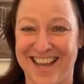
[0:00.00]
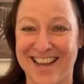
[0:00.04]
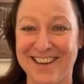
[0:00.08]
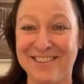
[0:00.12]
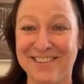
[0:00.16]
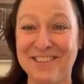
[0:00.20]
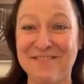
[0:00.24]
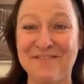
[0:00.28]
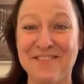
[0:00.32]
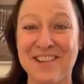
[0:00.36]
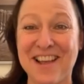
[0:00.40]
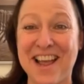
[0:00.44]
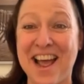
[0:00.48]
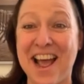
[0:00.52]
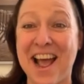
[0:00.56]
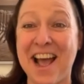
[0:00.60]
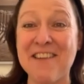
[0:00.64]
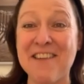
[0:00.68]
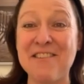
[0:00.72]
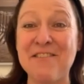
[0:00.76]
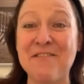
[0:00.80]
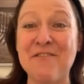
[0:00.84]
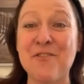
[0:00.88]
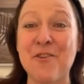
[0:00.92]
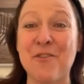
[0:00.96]
I
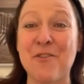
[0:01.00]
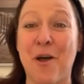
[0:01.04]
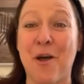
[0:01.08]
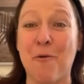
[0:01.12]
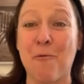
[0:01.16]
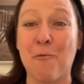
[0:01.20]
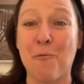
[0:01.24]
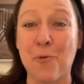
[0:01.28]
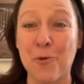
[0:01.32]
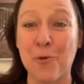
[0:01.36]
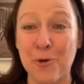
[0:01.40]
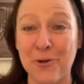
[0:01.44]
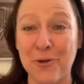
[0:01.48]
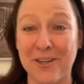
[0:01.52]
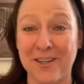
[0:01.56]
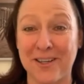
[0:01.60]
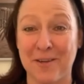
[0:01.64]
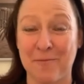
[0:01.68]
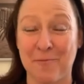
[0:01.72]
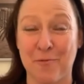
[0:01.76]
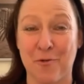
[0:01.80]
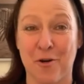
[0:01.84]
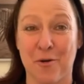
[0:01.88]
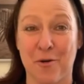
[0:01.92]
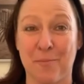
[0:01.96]
don't even know that word
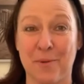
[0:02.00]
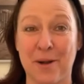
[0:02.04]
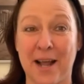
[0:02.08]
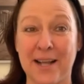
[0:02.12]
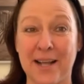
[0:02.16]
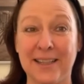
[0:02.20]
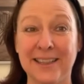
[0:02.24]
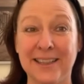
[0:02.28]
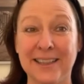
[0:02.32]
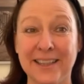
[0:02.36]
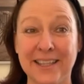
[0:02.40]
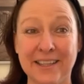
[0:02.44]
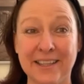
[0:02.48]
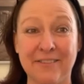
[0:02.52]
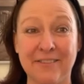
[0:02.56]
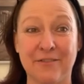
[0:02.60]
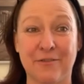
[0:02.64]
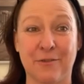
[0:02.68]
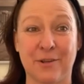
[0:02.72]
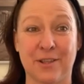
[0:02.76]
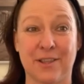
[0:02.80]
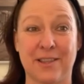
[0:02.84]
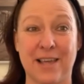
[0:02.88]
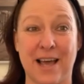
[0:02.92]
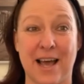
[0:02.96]
anymore, but I lived
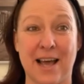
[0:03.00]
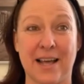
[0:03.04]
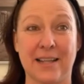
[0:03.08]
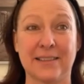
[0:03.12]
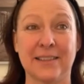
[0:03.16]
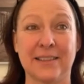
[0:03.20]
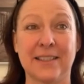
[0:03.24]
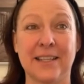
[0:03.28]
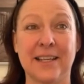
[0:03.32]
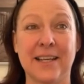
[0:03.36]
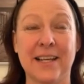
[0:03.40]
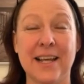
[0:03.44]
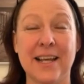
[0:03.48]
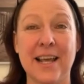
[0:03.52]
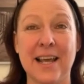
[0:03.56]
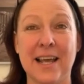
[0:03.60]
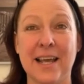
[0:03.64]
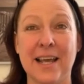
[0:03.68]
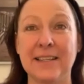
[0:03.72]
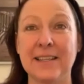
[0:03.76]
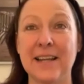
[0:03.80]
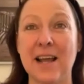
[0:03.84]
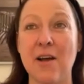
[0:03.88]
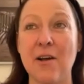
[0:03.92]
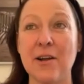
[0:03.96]
with that.
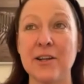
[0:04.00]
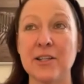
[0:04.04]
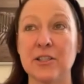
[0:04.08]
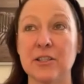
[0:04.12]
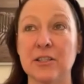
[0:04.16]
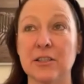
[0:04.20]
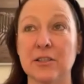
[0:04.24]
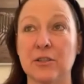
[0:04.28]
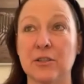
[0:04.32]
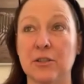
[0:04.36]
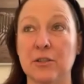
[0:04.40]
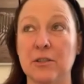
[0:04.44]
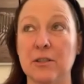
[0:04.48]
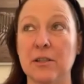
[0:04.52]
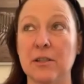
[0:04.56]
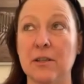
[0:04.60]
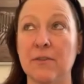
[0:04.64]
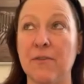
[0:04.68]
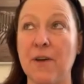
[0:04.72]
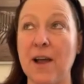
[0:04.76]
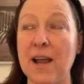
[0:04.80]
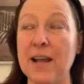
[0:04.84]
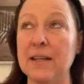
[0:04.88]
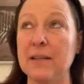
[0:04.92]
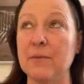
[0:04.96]
And now I just, if
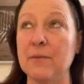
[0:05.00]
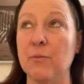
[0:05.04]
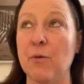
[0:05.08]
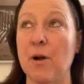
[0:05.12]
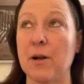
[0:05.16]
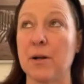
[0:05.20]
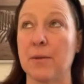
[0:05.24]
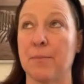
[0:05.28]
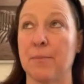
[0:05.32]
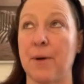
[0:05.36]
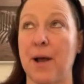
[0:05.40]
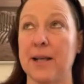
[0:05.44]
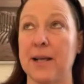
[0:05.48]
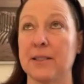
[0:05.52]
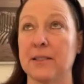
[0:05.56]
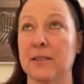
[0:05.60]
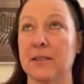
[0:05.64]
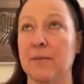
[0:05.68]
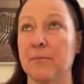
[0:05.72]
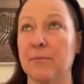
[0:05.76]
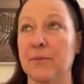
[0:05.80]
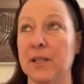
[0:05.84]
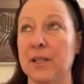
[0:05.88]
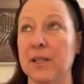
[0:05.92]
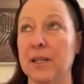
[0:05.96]
I want to buy
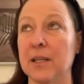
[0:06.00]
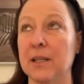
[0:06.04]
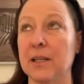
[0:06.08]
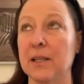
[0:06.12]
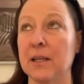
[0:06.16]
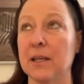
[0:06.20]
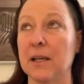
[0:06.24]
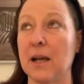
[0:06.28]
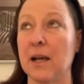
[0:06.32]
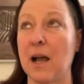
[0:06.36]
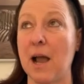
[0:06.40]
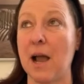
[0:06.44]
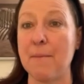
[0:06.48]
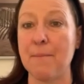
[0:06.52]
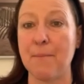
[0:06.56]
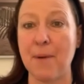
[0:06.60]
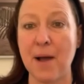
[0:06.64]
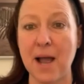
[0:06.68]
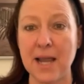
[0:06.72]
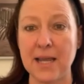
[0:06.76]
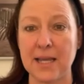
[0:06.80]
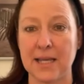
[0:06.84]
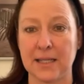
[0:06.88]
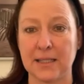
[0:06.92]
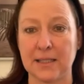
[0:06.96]
something, I
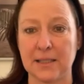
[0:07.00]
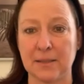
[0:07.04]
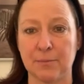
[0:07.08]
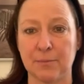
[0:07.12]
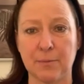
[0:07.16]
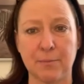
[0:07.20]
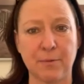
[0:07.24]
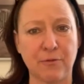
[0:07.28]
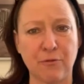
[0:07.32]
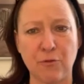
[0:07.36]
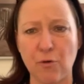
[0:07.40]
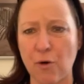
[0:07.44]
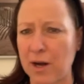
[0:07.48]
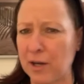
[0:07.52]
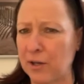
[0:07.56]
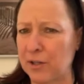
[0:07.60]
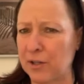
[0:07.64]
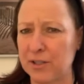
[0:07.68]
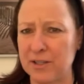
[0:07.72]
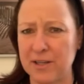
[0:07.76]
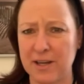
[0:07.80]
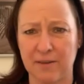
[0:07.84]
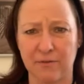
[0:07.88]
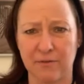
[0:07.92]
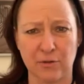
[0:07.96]
buy it. But before, I
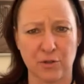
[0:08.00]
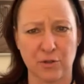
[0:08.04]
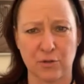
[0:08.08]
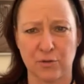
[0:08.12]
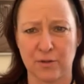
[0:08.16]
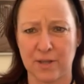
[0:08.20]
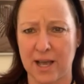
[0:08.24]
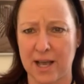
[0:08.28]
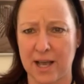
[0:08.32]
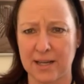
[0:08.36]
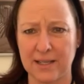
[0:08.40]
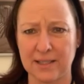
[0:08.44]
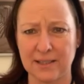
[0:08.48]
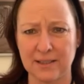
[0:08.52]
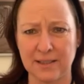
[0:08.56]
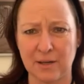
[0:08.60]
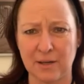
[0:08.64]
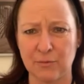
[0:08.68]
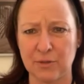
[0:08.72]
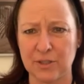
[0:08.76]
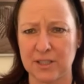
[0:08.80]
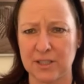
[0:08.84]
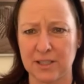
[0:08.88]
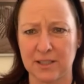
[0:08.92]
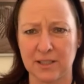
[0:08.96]
could never do that. Isn't that
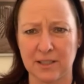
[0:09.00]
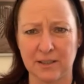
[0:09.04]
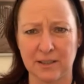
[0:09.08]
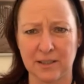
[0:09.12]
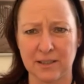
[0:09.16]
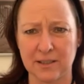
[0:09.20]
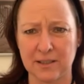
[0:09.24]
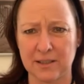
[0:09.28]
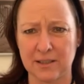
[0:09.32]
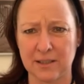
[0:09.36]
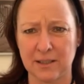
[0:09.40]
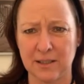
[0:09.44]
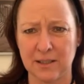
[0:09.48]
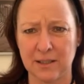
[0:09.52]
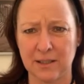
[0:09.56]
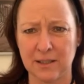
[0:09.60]
ridiculous?